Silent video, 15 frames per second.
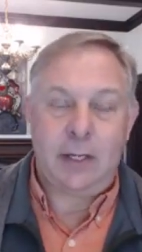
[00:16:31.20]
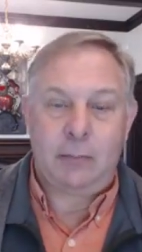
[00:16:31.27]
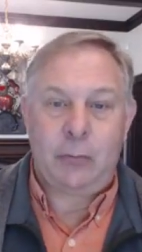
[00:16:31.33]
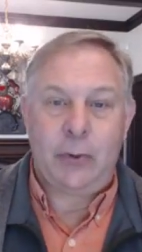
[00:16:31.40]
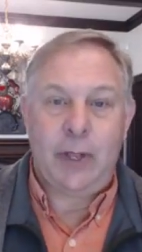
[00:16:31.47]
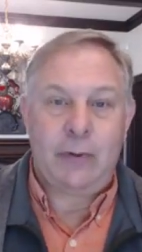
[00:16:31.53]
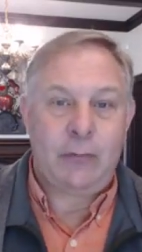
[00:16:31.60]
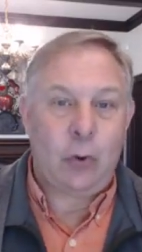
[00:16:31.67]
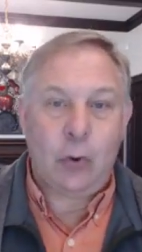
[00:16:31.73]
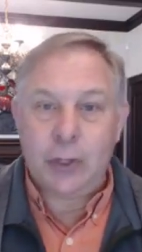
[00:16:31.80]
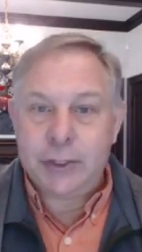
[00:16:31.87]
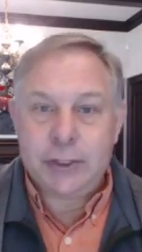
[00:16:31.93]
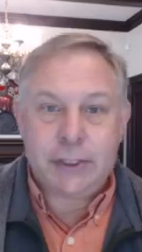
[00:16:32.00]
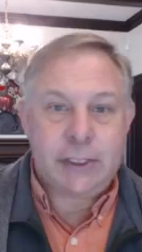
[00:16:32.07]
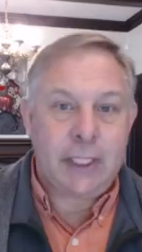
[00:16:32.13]
we have
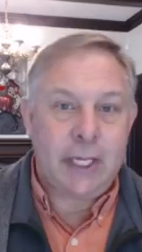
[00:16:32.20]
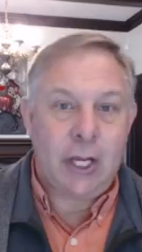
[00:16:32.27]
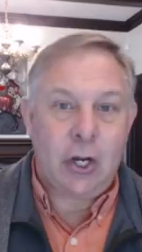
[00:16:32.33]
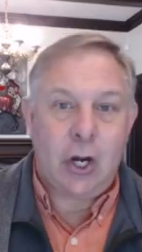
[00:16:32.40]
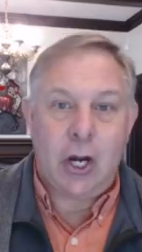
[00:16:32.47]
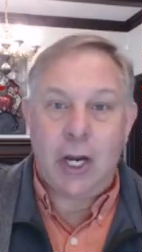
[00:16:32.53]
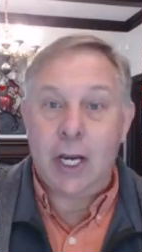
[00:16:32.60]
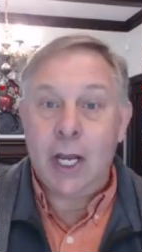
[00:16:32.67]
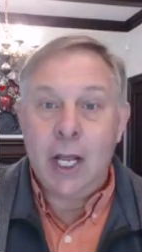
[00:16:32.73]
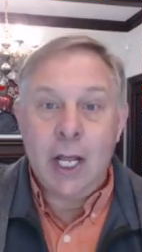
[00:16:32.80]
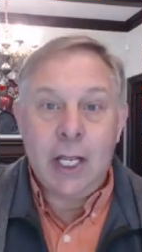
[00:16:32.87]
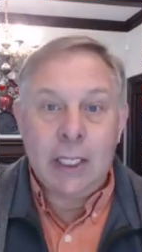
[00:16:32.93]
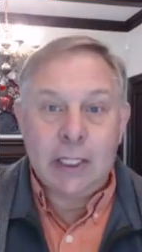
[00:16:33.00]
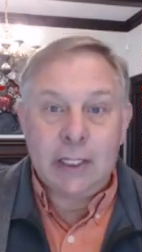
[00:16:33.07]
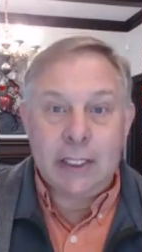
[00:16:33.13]
orgies to get on.
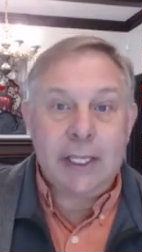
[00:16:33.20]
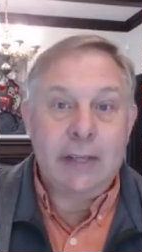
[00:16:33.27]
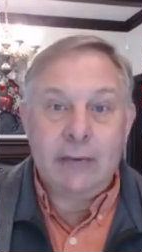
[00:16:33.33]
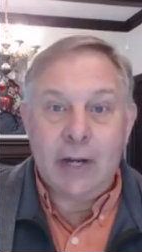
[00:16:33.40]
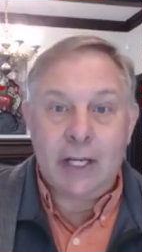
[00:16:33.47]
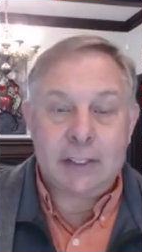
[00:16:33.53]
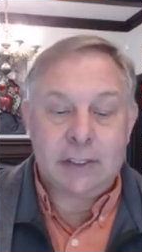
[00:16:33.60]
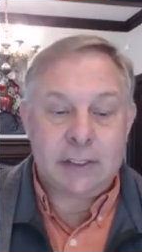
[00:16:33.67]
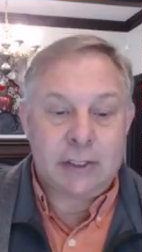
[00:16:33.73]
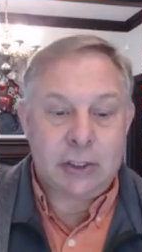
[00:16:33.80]
Leave us.